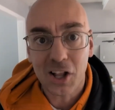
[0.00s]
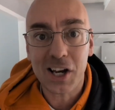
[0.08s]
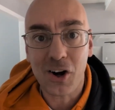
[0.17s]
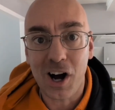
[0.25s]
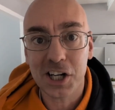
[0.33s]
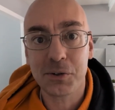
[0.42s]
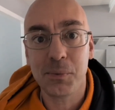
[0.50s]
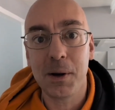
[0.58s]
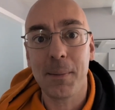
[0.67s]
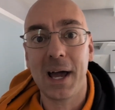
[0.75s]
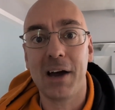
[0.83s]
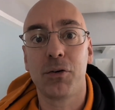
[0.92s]
take a lot of
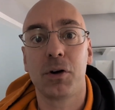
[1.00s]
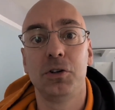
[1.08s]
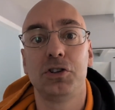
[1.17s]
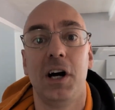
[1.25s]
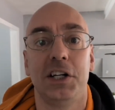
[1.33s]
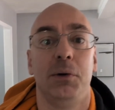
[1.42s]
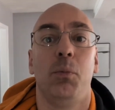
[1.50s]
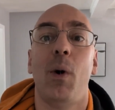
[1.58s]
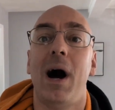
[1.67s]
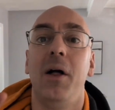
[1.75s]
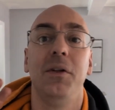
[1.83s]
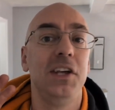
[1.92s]
caution when you're buying at foreclosure
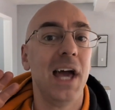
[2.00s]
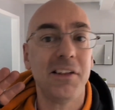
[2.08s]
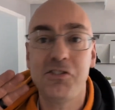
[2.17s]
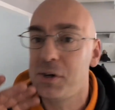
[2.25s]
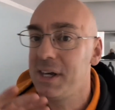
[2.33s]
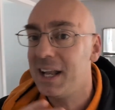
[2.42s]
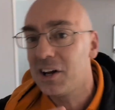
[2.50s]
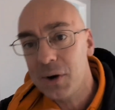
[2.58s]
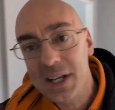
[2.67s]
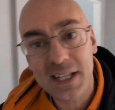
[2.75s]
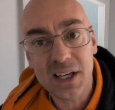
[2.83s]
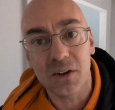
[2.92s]
auction. While yes, you can get
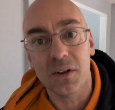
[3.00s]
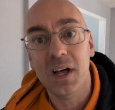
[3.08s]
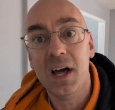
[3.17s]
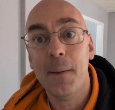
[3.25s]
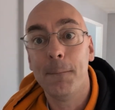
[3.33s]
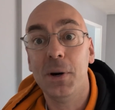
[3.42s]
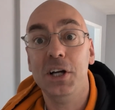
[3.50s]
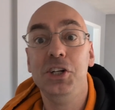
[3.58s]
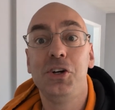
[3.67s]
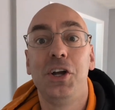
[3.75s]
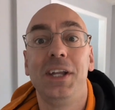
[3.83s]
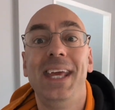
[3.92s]
a great deal,
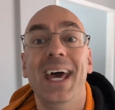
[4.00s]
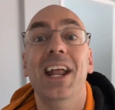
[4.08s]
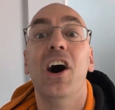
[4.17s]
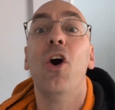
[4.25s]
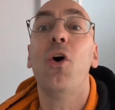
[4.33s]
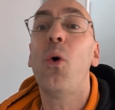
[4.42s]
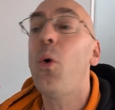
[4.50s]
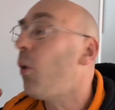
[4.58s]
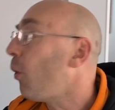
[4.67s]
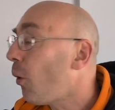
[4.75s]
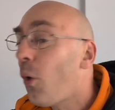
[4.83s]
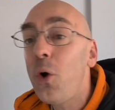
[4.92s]
but you could get a
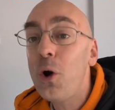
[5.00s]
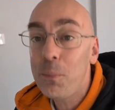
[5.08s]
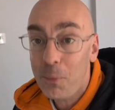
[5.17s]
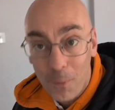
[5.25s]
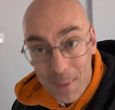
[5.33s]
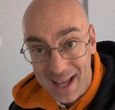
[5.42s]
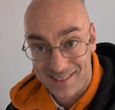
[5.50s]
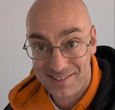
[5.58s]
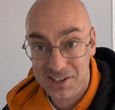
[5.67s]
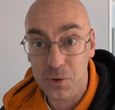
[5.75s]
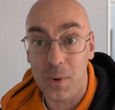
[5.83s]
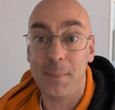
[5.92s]
horrible
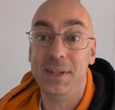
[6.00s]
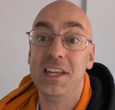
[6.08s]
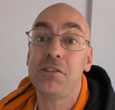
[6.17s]
mess too.